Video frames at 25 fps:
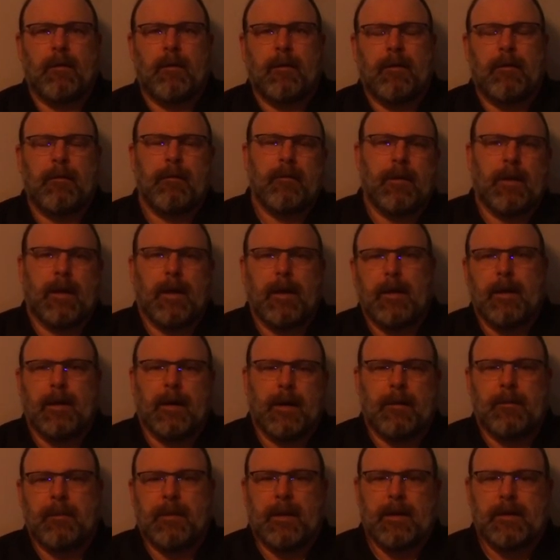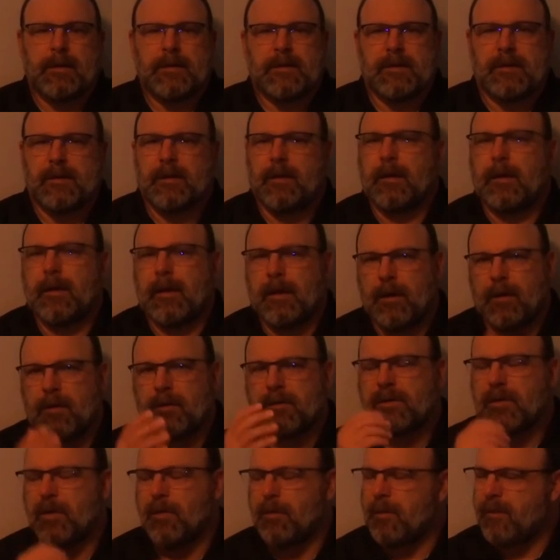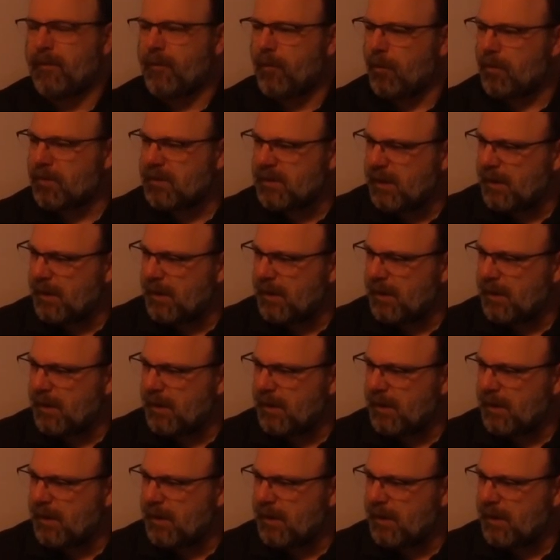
okay, I'm Nelson. And he goes home, of course,